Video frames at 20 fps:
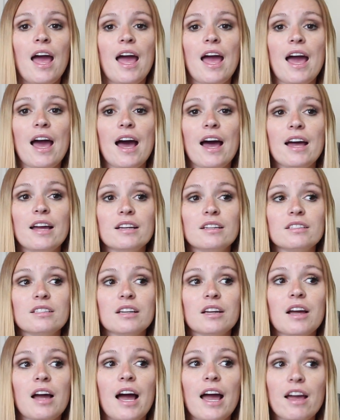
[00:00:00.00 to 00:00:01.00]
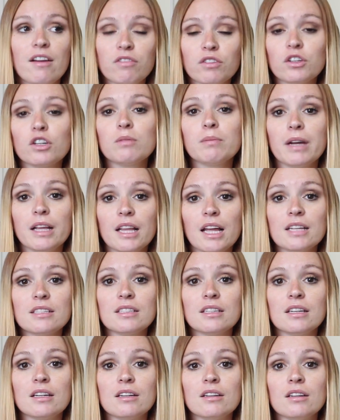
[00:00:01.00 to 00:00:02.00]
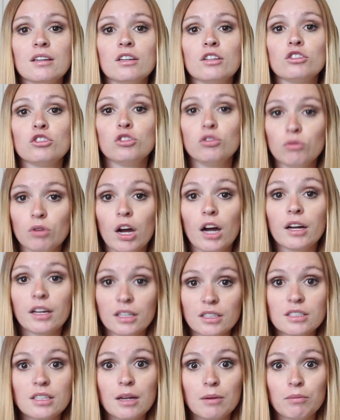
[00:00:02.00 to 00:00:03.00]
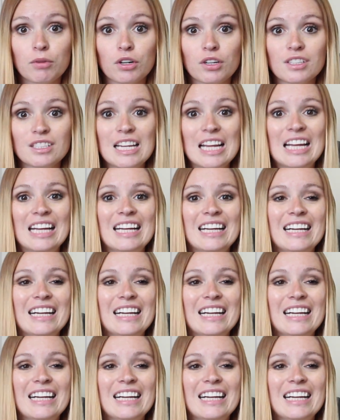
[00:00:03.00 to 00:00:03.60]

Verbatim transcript: And I have learned my lesson to not get sunburned.